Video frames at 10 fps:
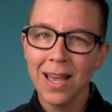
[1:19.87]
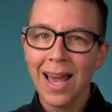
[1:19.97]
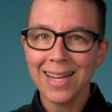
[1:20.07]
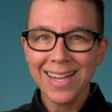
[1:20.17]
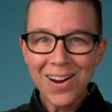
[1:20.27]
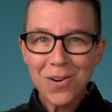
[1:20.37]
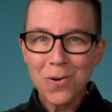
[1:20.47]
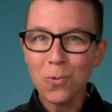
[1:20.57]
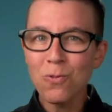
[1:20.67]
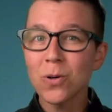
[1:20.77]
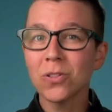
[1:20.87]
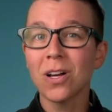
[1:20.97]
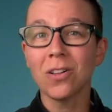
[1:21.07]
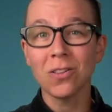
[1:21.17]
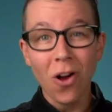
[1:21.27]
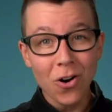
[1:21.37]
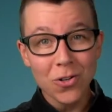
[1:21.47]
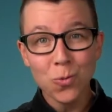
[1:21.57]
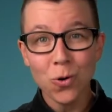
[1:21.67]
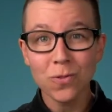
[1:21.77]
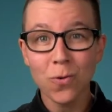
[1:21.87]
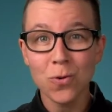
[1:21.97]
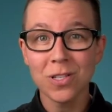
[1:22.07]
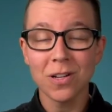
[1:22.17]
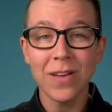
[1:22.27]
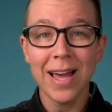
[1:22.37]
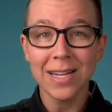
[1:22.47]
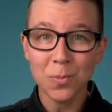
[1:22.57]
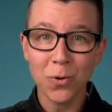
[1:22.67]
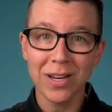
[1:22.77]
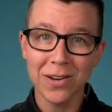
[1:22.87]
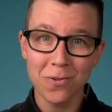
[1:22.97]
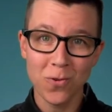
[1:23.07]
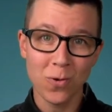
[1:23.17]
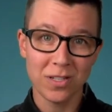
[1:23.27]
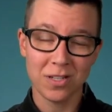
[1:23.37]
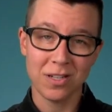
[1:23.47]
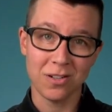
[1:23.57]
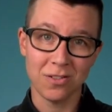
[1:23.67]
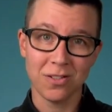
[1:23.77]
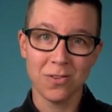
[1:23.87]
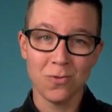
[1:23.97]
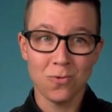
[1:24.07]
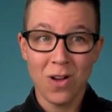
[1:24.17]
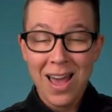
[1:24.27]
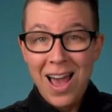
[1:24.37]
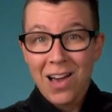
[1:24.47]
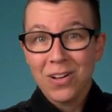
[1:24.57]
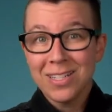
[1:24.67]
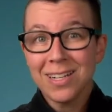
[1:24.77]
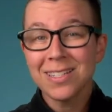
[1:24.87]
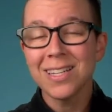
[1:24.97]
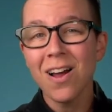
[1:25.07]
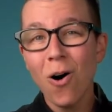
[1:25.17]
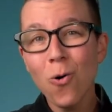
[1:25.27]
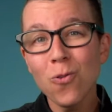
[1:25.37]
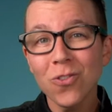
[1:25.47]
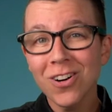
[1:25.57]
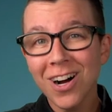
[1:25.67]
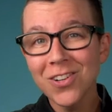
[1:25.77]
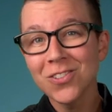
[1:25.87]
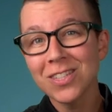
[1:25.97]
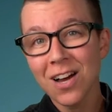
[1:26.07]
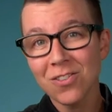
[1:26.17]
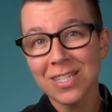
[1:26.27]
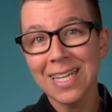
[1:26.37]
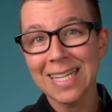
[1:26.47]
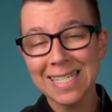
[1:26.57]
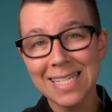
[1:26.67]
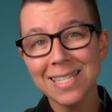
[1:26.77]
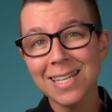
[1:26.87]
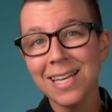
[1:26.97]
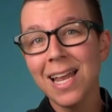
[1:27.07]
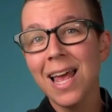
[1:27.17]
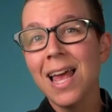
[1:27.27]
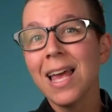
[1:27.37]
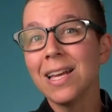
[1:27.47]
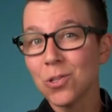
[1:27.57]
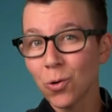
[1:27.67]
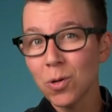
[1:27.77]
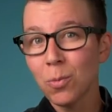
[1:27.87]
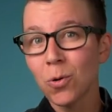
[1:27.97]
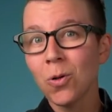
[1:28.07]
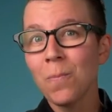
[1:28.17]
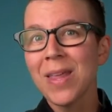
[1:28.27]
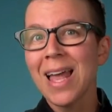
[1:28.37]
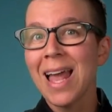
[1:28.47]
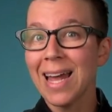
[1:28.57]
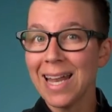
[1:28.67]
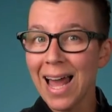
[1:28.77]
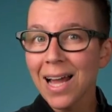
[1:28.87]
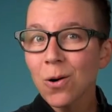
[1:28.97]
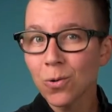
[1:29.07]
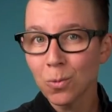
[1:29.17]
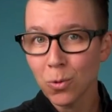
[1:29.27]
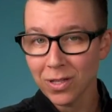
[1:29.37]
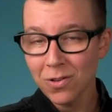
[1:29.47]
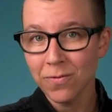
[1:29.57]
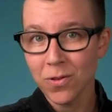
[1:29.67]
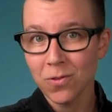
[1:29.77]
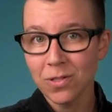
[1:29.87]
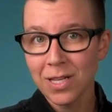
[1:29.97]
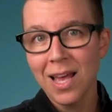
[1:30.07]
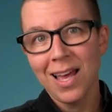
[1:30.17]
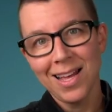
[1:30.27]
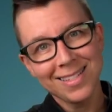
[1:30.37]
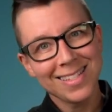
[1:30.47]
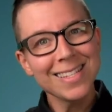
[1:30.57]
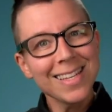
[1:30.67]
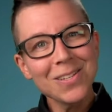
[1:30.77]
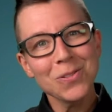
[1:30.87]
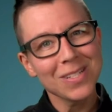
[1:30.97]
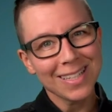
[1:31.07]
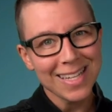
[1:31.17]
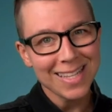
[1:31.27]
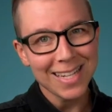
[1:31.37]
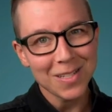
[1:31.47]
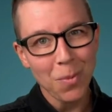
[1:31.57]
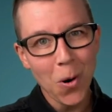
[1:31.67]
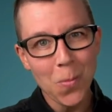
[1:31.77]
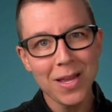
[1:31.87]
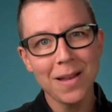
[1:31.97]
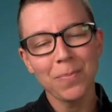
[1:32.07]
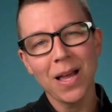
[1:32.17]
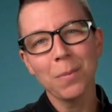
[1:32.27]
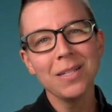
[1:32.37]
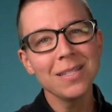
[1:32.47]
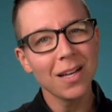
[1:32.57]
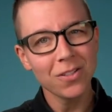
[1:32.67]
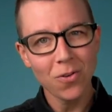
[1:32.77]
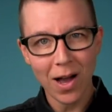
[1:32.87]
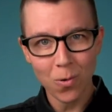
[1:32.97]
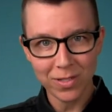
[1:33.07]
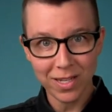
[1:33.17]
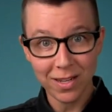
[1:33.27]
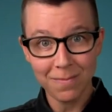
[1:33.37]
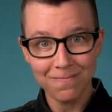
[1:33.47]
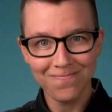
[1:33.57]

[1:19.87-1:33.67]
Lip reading: At Karat, we've built a large workforce of expert interview engineers who have conducted over 100,000 consistent, enjoyable, and equitable interviews. And since I used to lead that department, I'm gonna tell you how we did it.